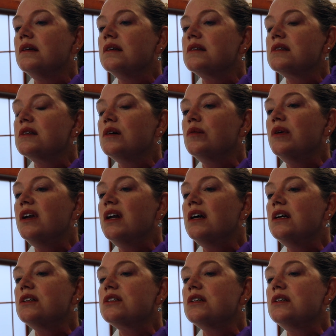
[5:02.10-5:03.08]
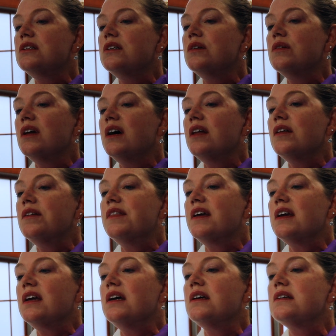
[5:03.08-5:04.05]
So what I usually do, the other
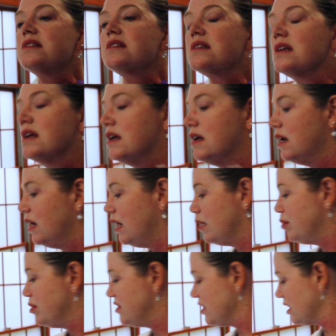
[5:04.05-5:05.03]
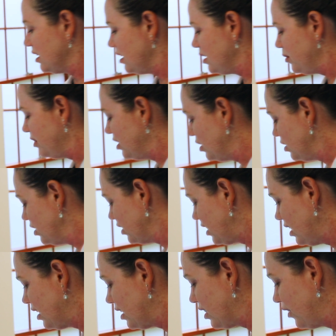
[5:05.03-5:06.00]
thing is, particularly when you're
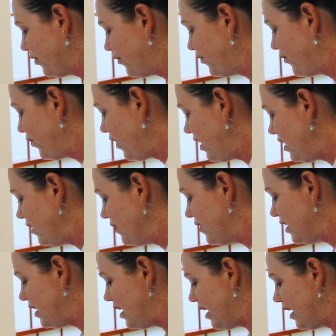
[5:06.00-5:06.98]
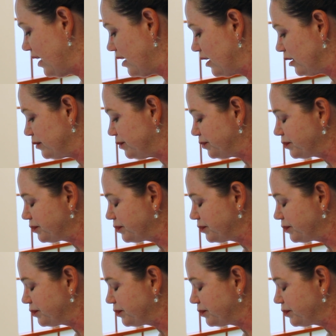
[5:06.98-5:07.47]
looking at the front of the neck,